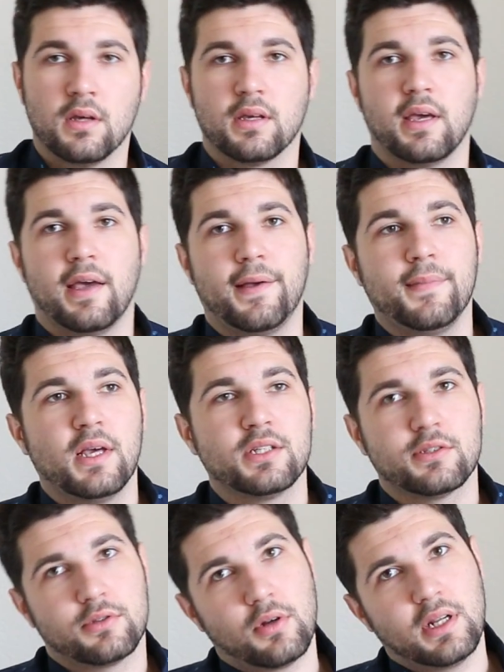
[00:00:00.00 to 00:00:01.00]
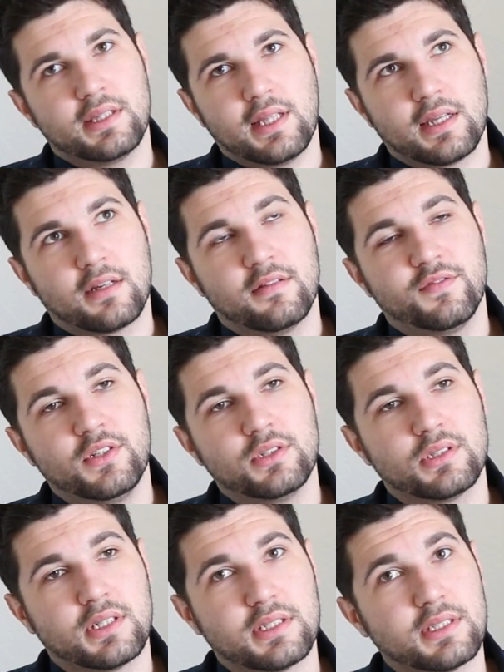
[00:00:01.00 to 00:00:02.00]
Okay, so don't let that confuse
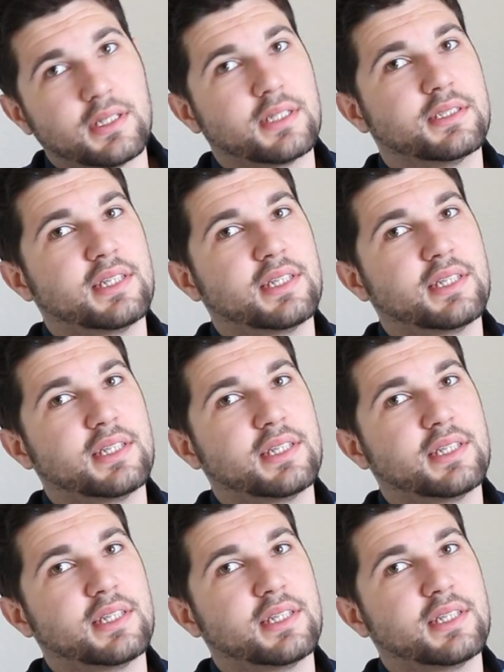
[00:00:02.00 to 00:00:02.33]
you because it does